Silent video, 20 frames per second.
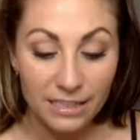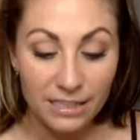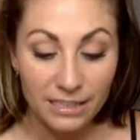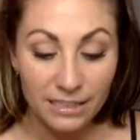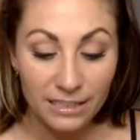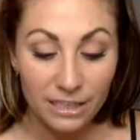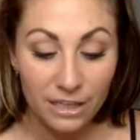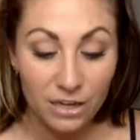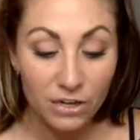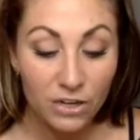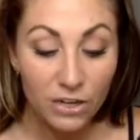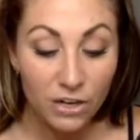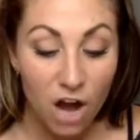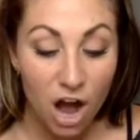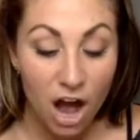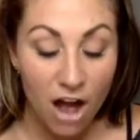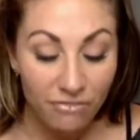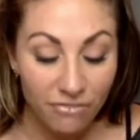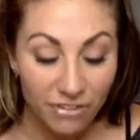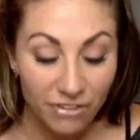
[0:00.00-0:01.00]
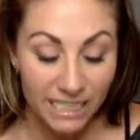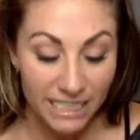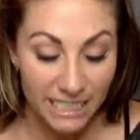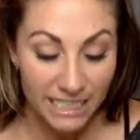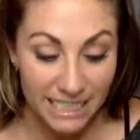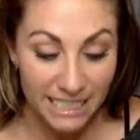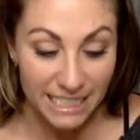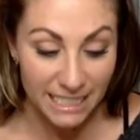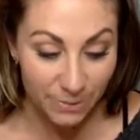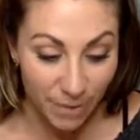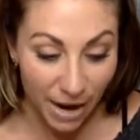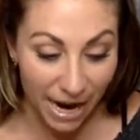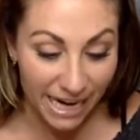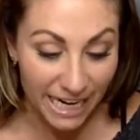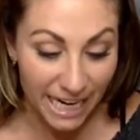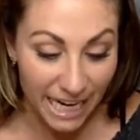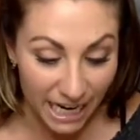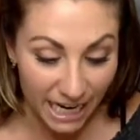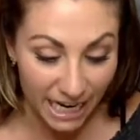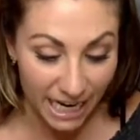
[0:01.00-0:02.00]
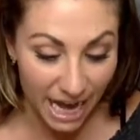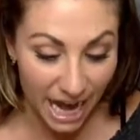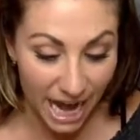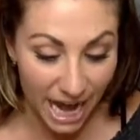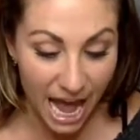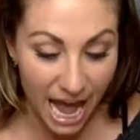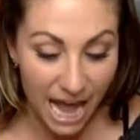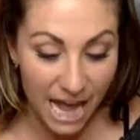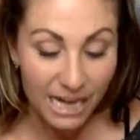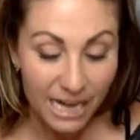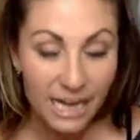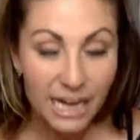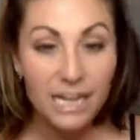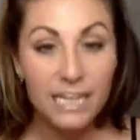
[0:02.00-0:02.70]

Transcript: you know, your confidence is waning. And,